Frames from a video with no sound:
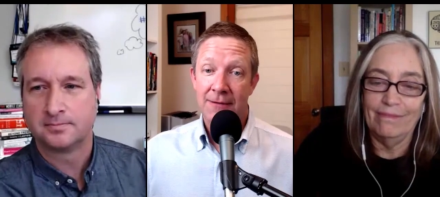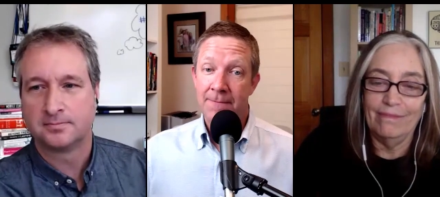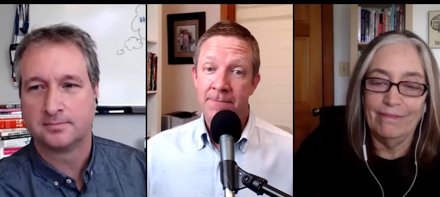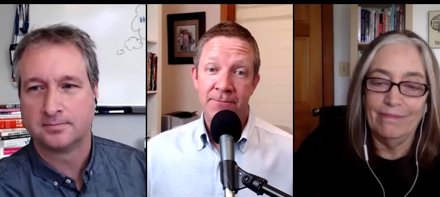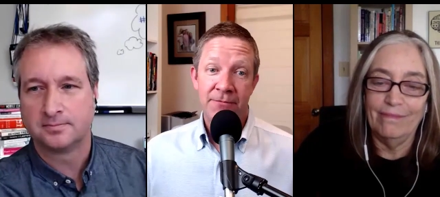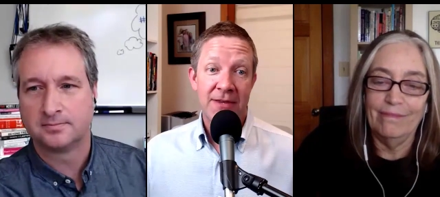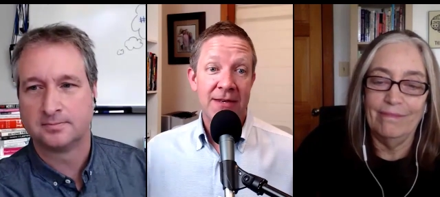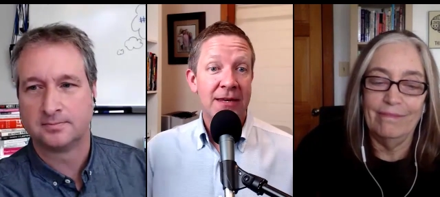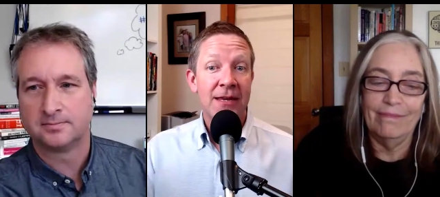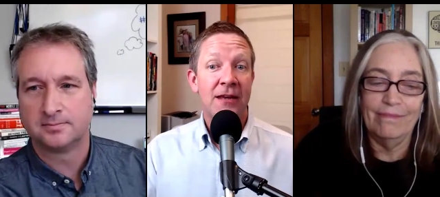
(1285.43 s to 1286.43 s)
Speaker 1: the
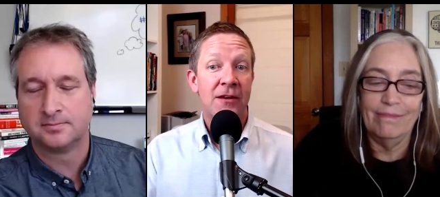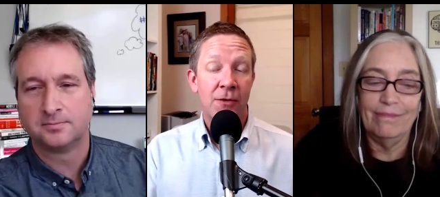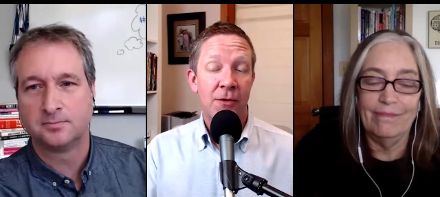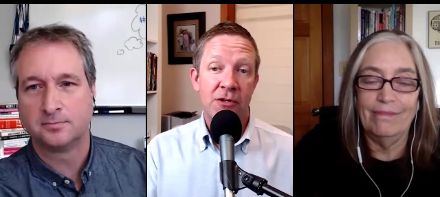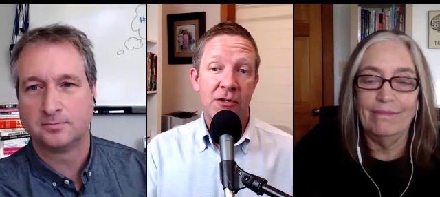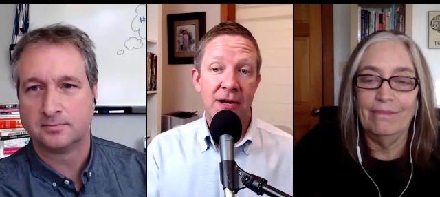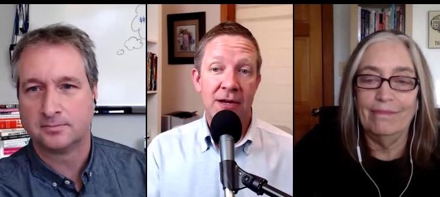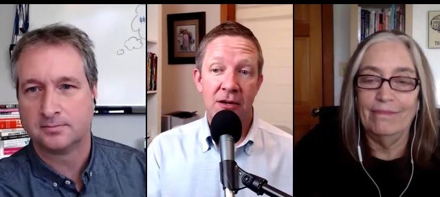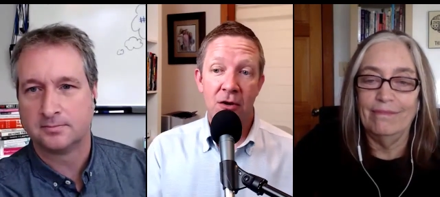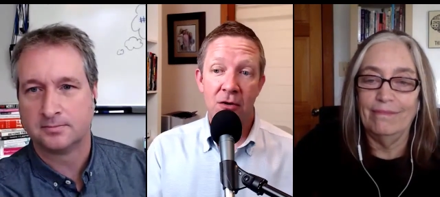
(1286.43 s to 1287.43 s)
need and what are we trying to
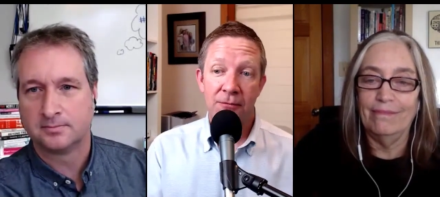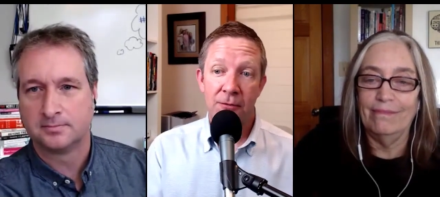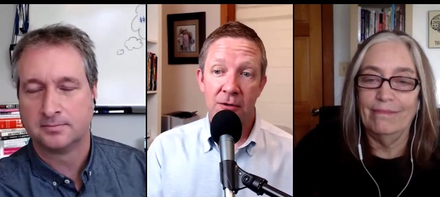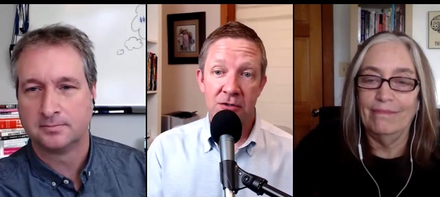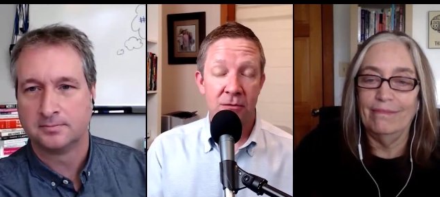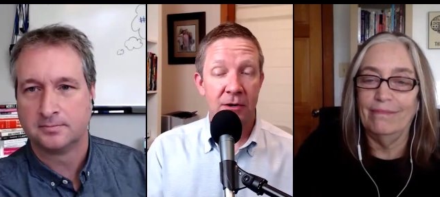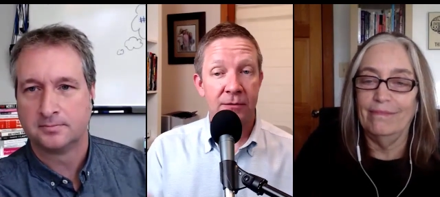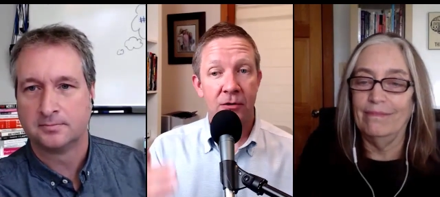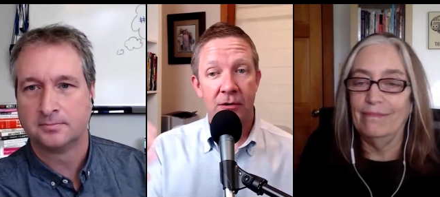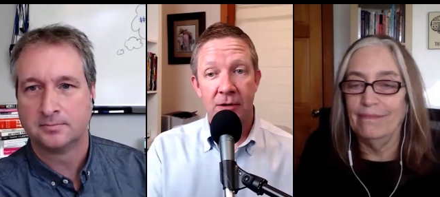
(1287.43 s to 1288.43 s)
go for? So when
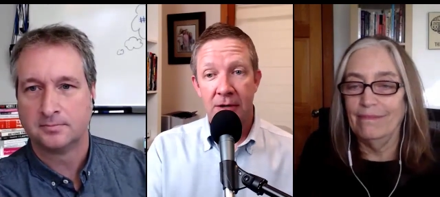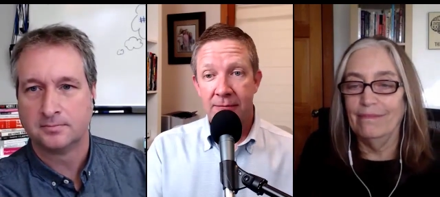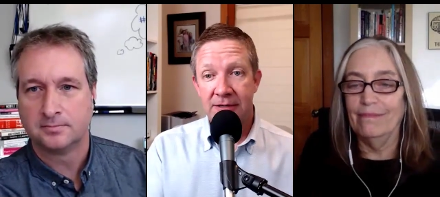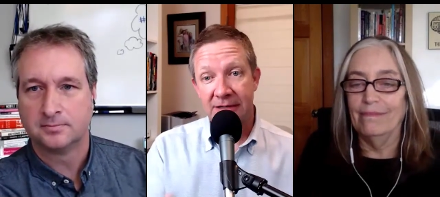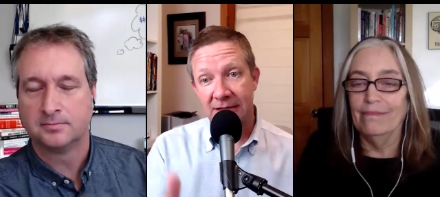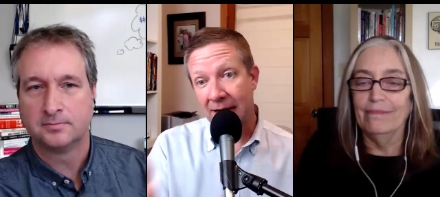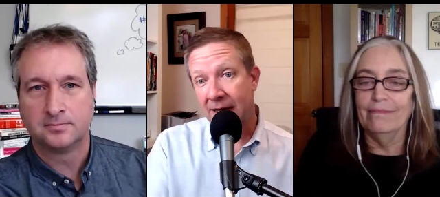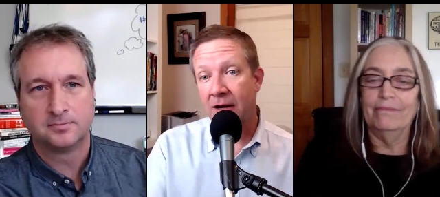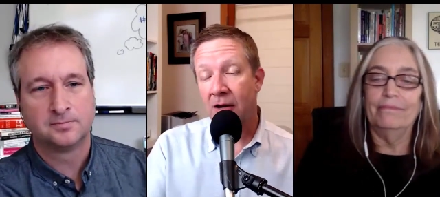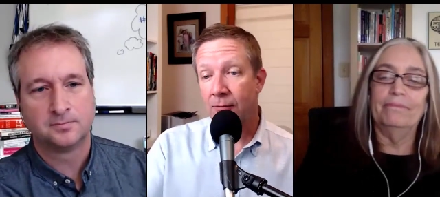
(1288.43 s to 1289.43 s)
we're designing
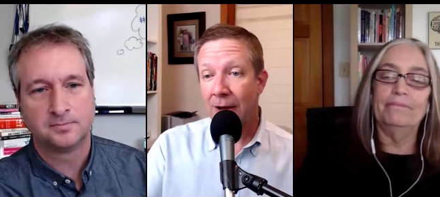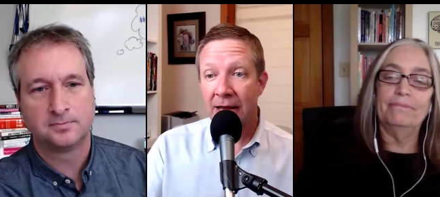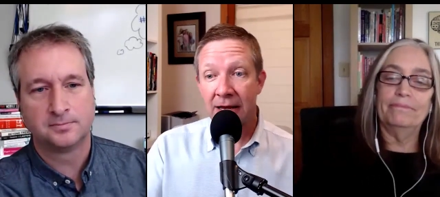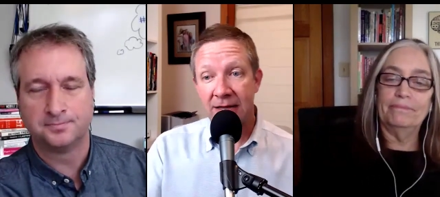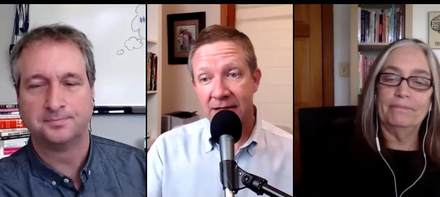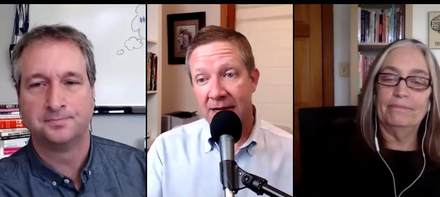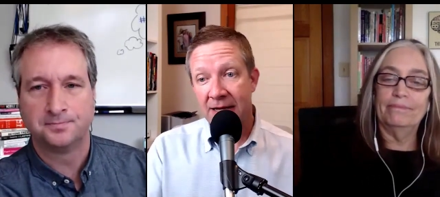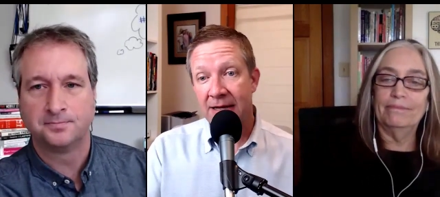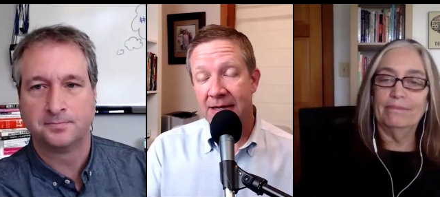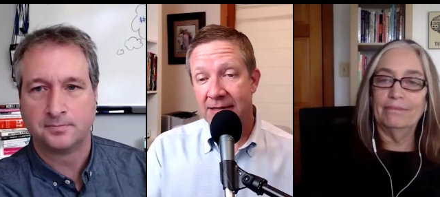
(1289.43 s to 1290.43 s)
our writing, designing the